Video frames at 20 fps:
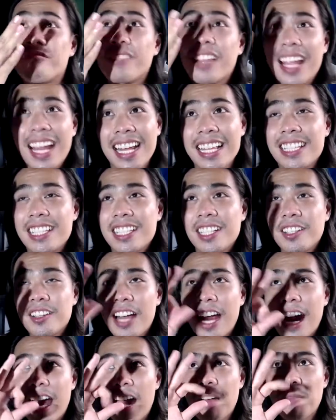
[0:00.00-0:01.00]

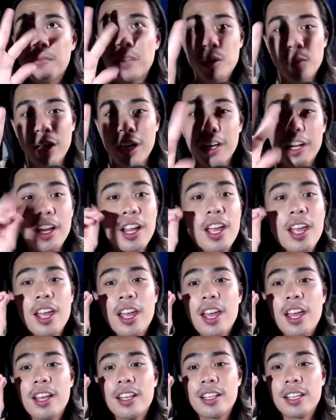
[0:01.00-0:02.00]
Instagram, Twitter.
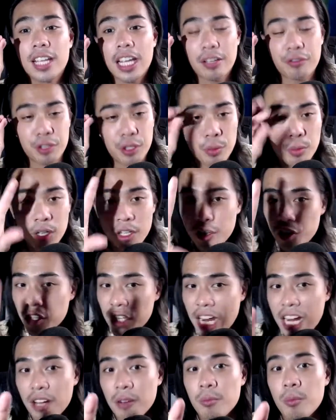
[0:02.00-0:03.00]
If you want to
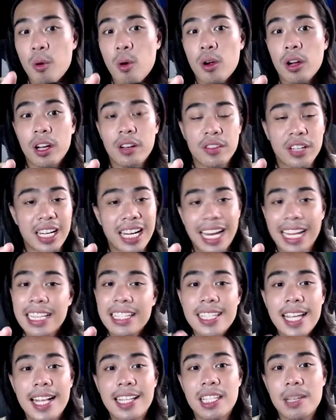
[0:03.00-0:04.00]
share more of your
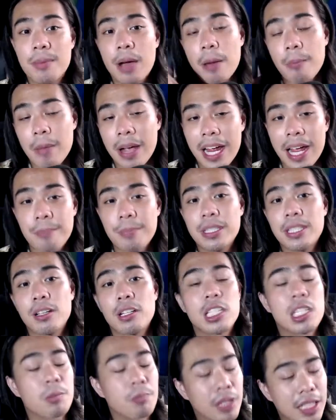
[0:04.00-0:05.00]
insights about my
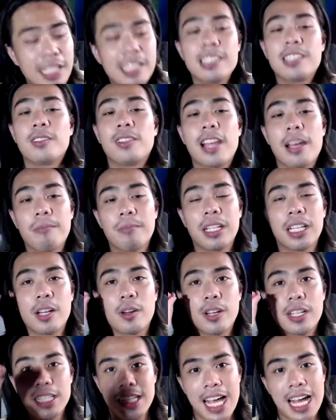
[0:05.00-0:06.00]
episodes, please do let me know
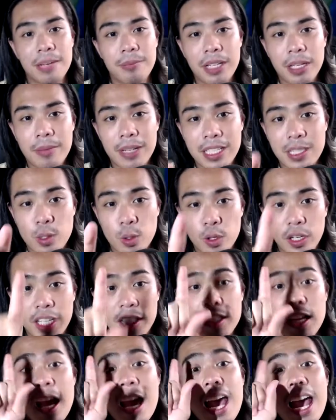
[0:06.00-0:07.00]
and tag me in my stories.
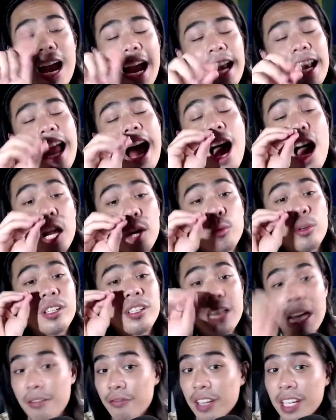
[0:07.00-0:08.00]
And I would
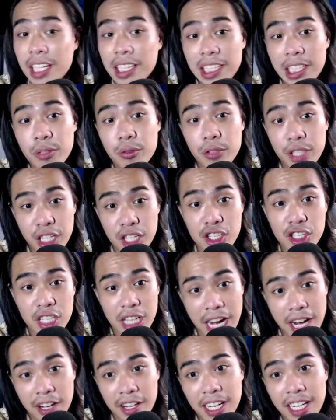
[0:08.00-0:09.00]
definitely
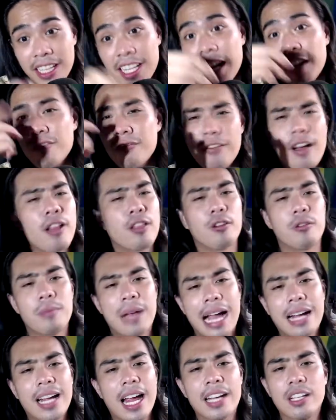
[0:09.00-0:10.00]
reshare it and follow
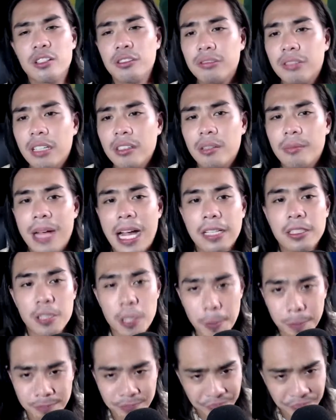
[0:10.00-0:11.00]
back. I do follow back. So